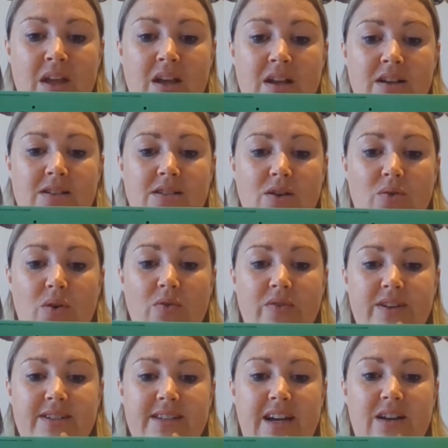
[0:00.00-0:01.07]
So on
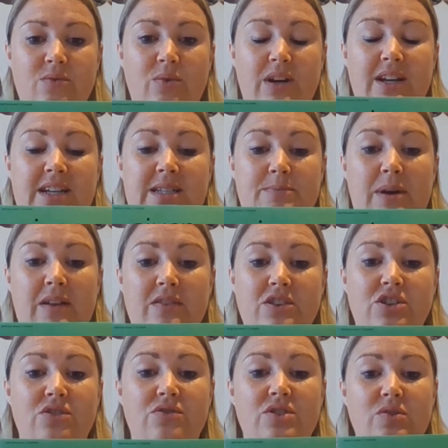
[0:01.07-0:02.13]
this sound we'd expect the
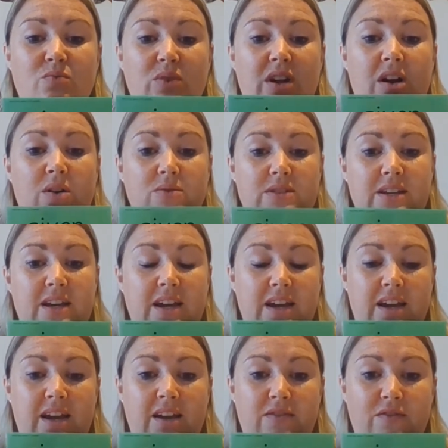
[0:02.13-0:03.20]
children, we hold it
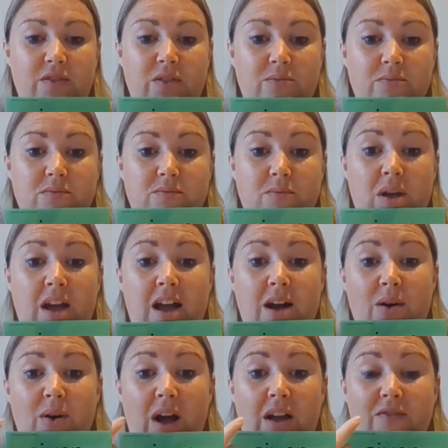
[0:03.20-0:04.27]
here for them,
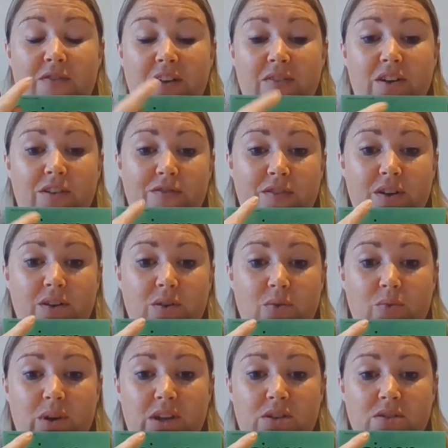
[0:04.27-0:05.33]
and very often
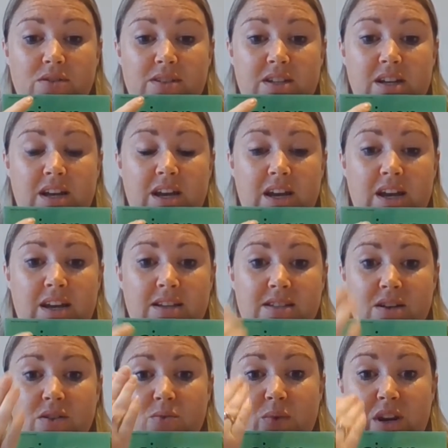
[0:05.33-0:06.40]
we use it here so
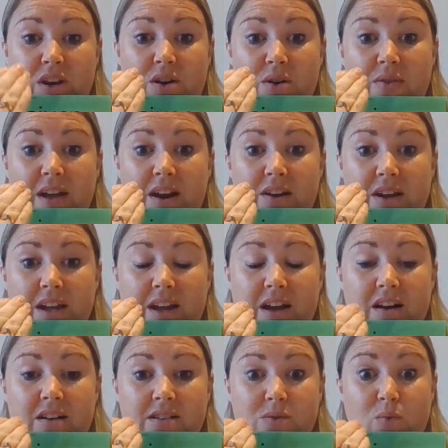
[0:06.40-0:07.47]
that we know they're looking at
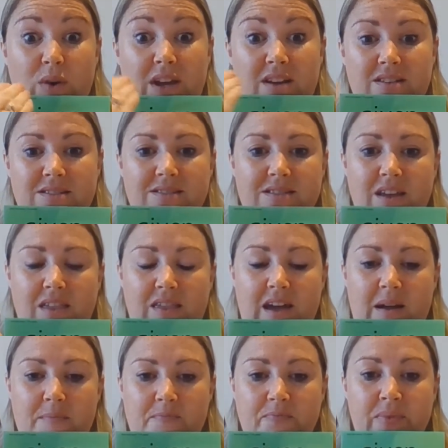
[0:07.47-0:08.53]
us, we can see
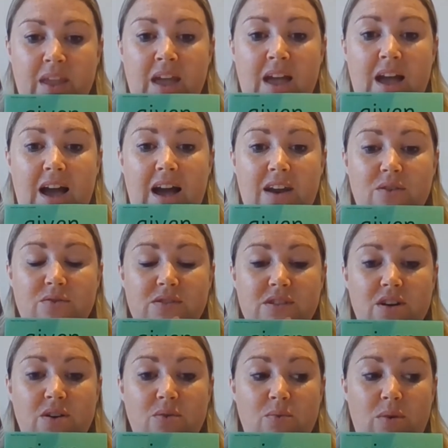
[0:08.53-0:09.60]
them, and
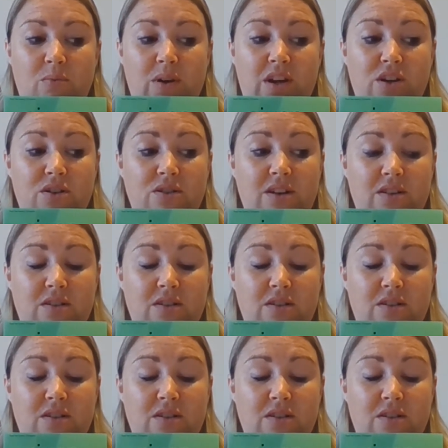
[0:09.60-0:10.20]
also when we're